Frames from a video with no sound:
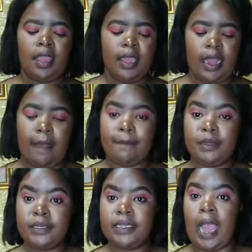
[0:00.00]
it
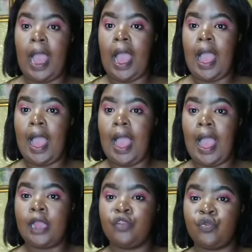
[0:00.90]
happened.
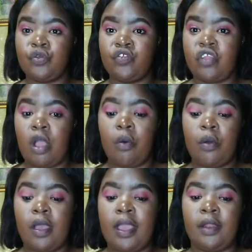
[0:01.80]
I took a
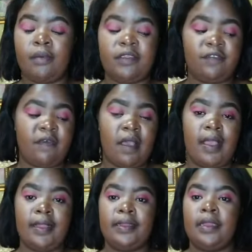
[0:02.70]
shower and it was
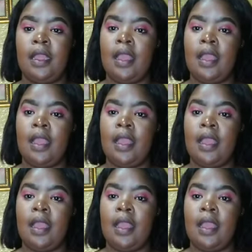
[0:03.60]
fine.